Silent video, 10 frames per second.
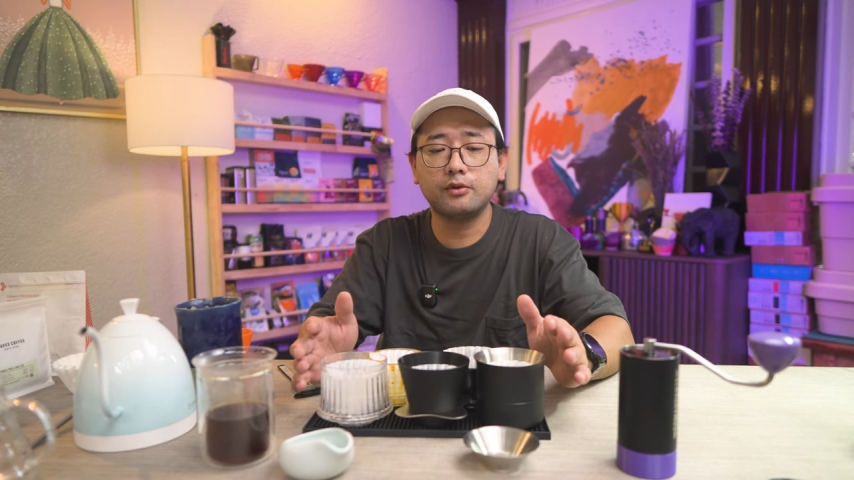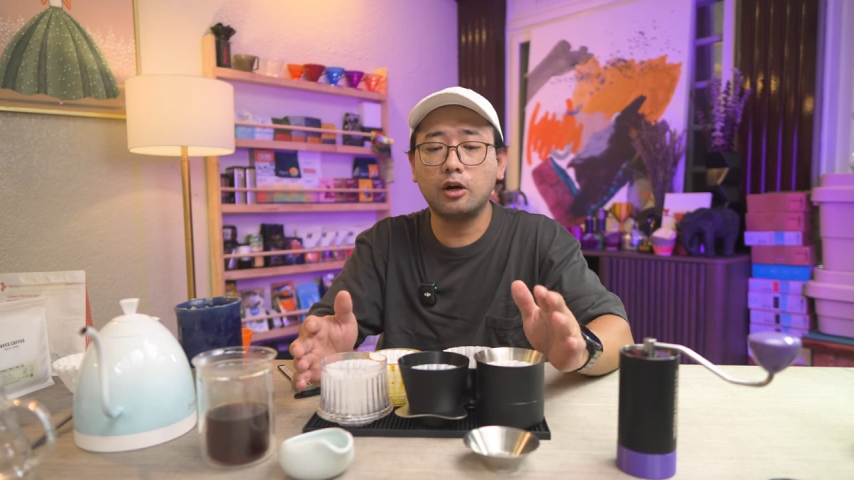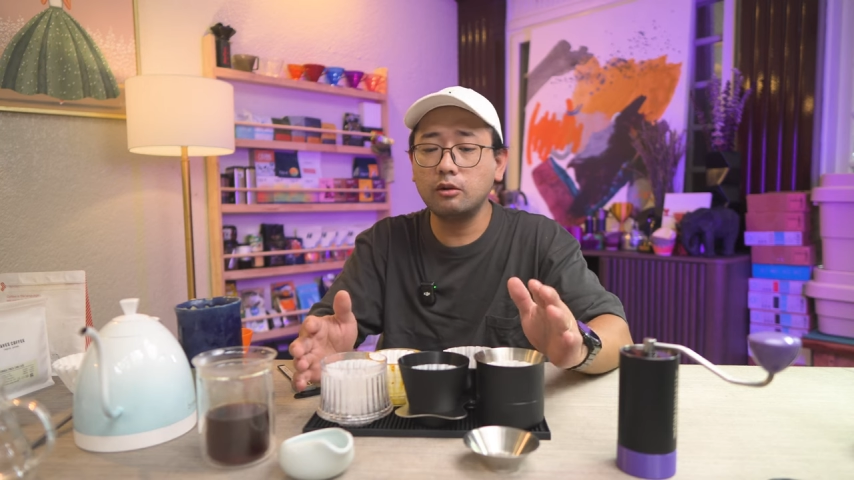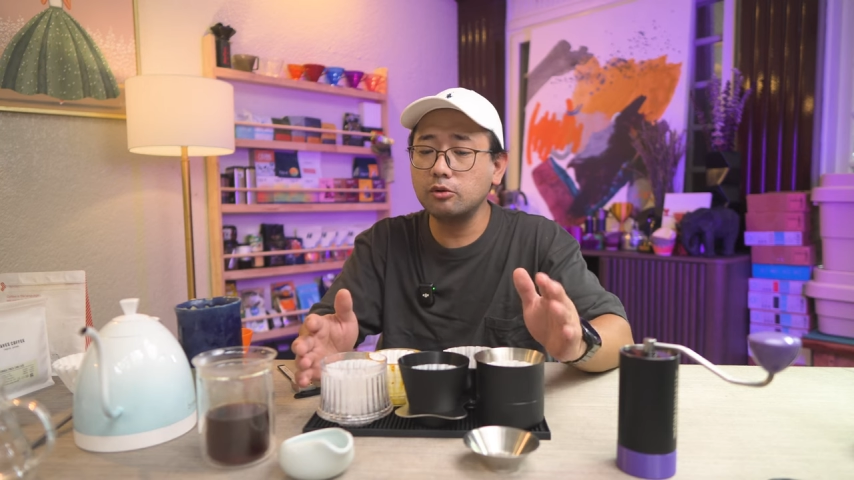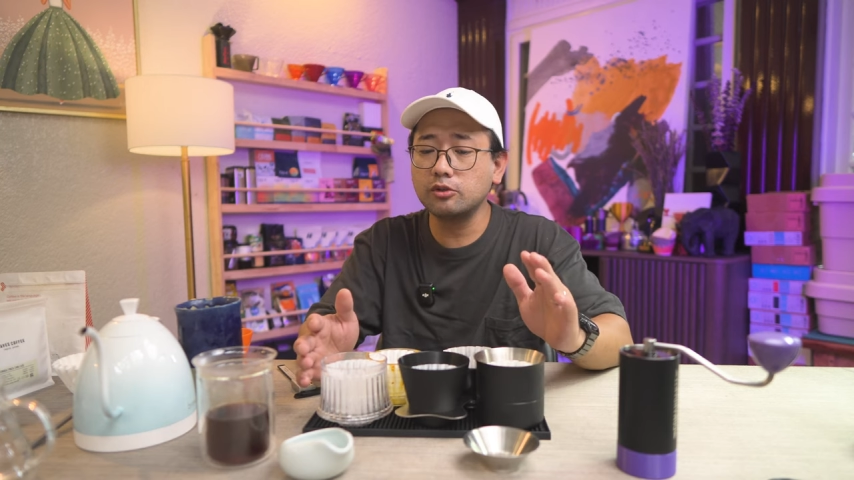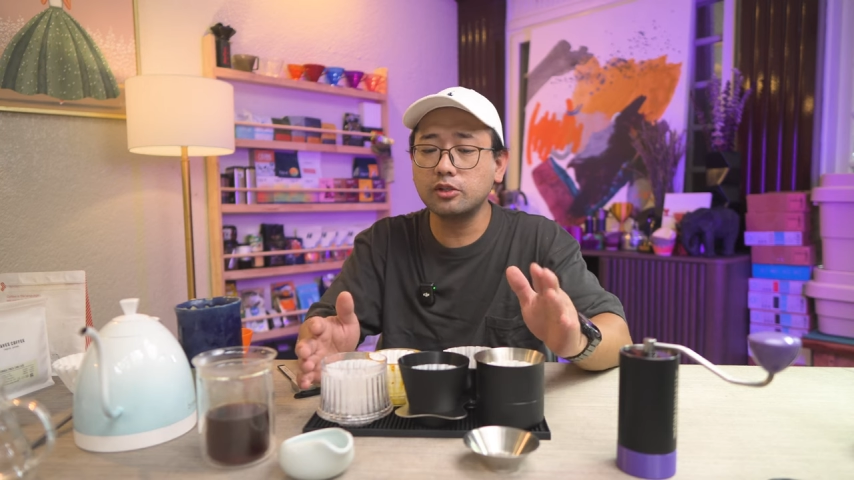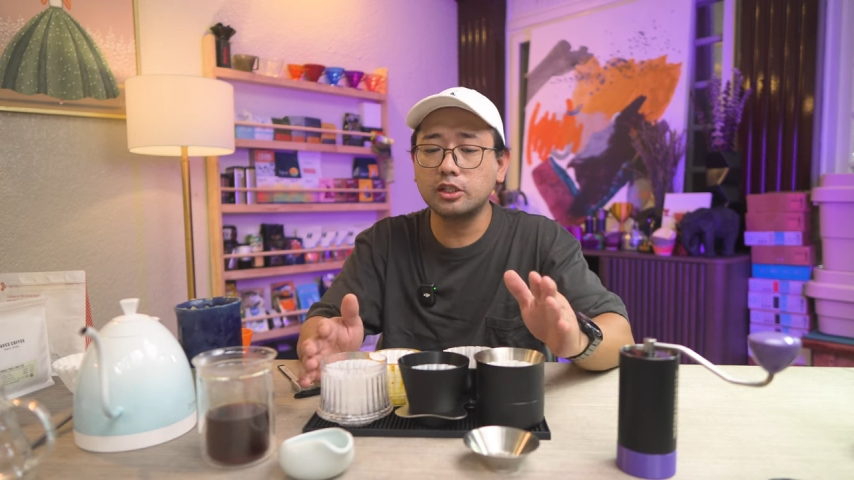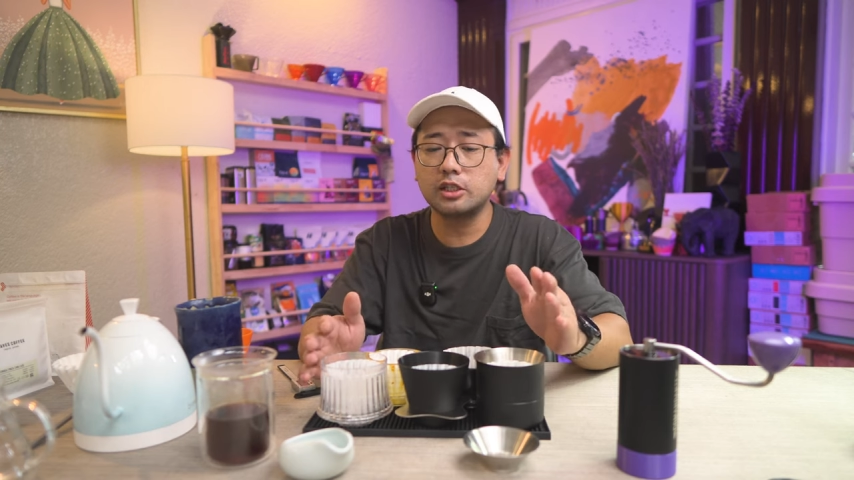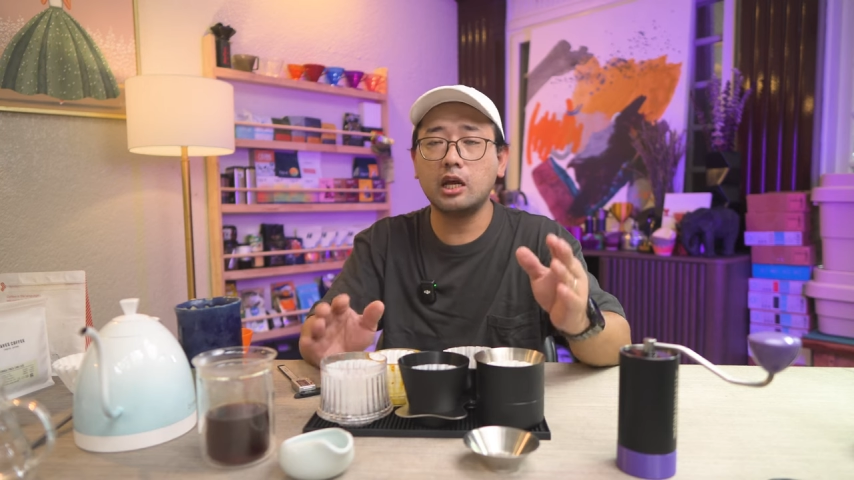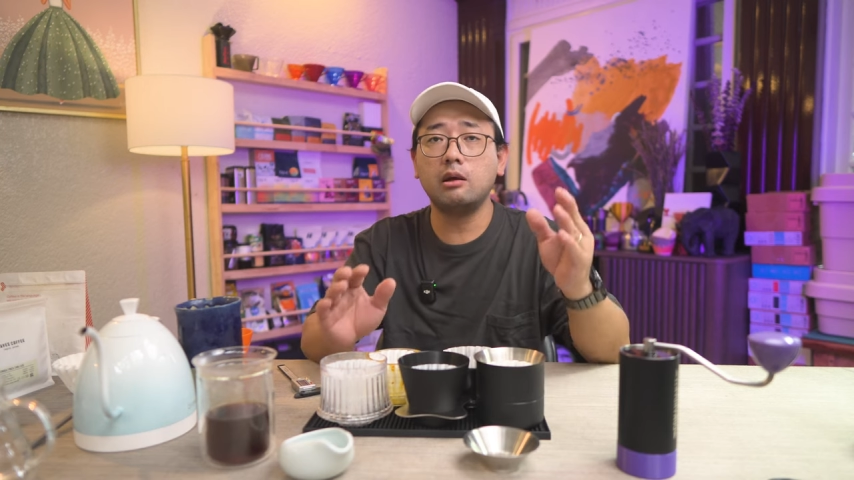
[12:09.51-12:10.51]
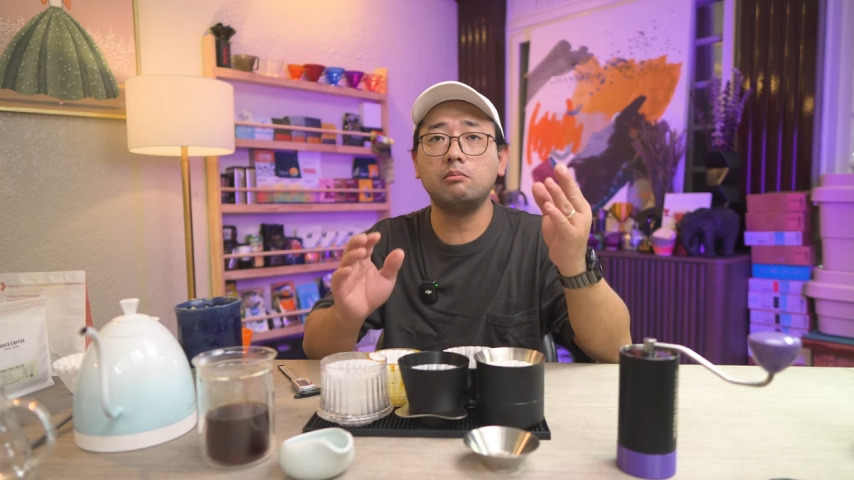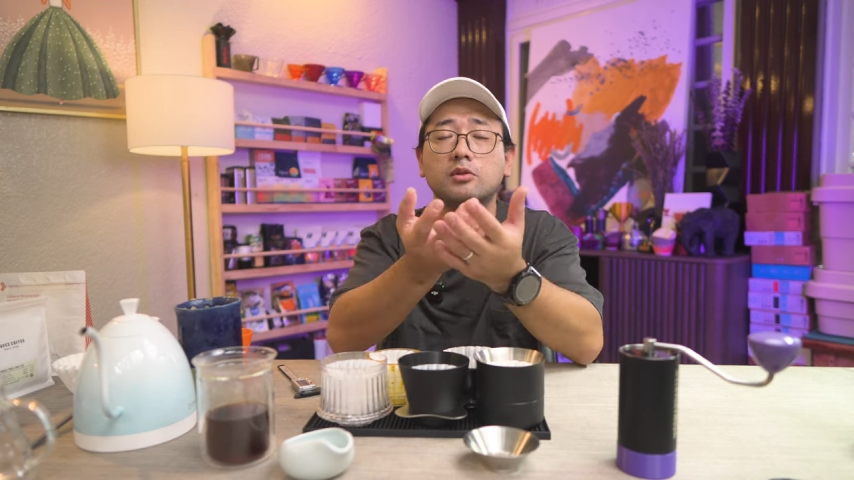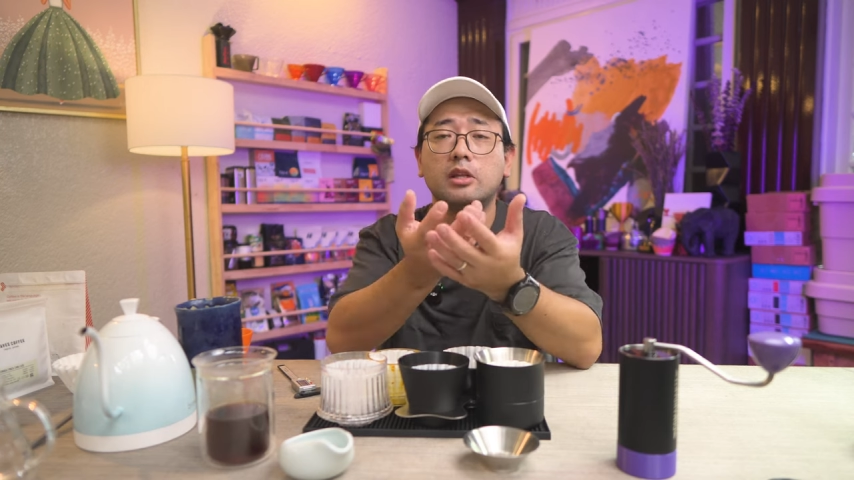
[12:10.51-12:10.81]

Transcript: almost the same